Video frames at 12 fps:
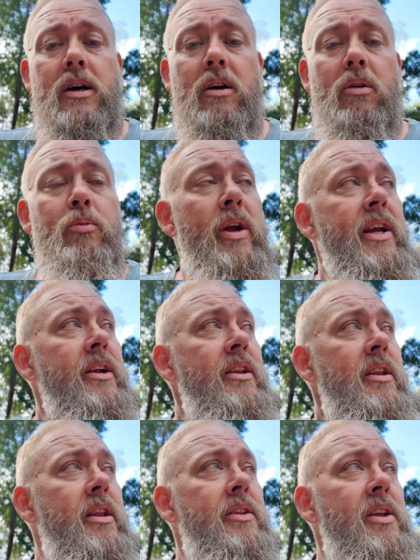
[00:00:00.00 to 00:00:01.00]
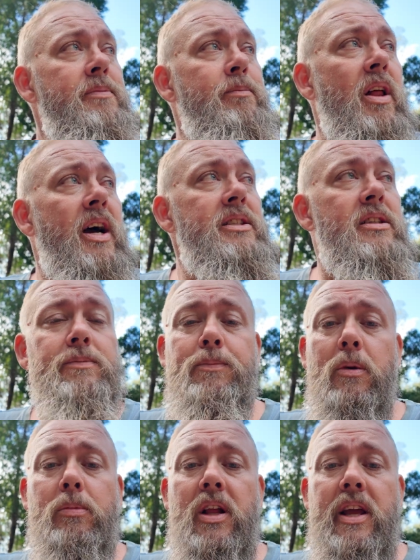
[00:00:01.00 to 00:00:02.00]
I reckon that this place is
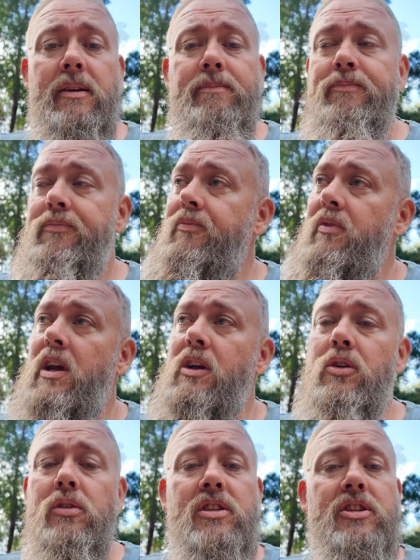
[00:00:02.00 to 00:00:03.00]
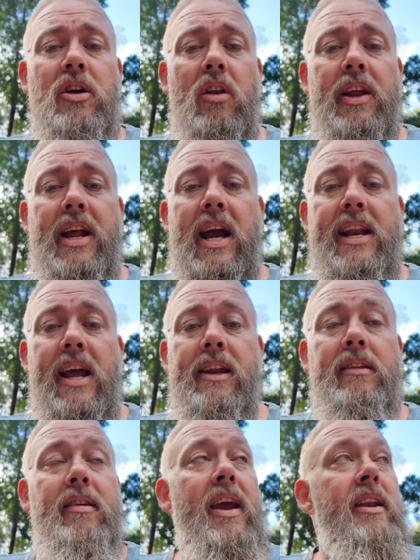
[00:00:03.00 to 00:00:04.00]
probably a good solid 8 out
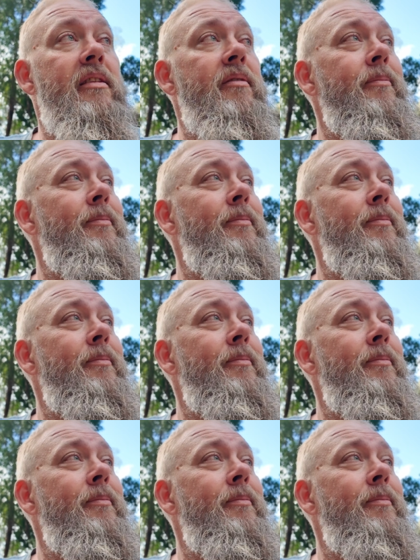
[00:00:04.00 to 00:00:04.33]
of 10.